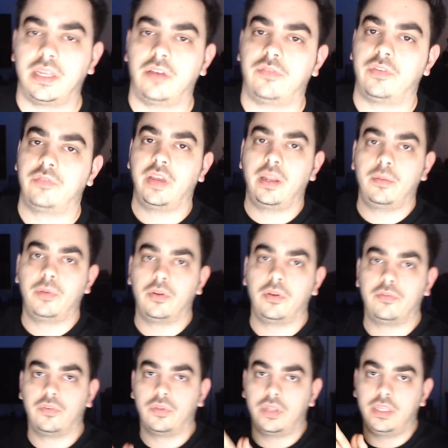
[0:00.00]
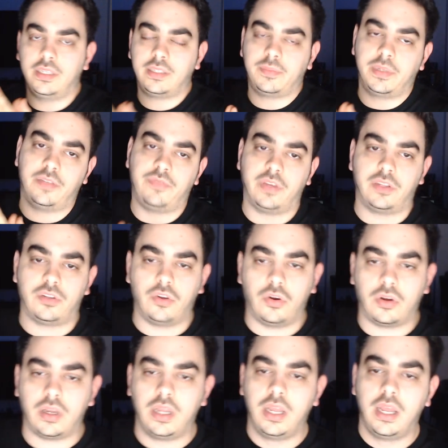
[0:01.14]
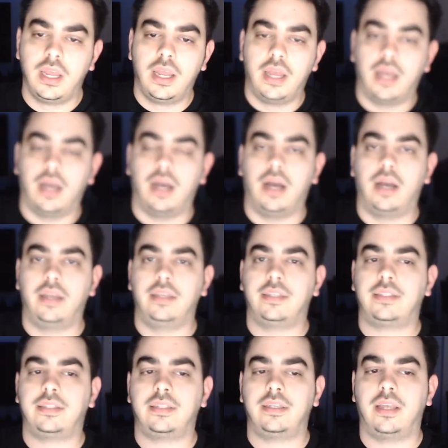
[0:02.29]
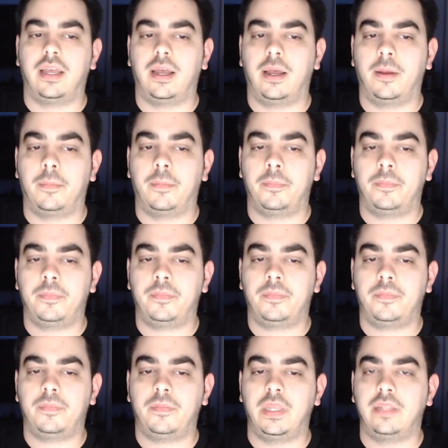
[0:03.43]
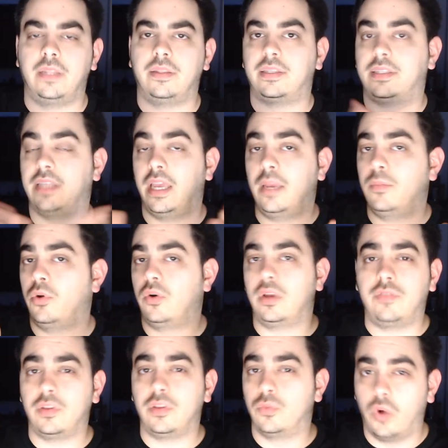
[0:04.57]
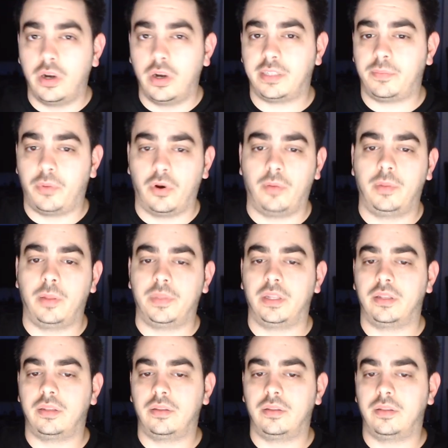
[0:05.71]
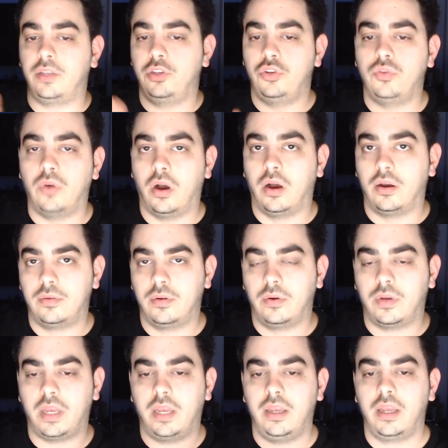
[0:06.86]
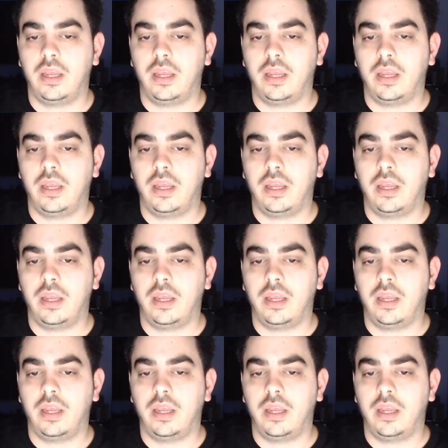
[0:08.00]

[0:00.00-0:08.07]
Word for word: available for this specific talk is in the same or even worse problem than you are, okay?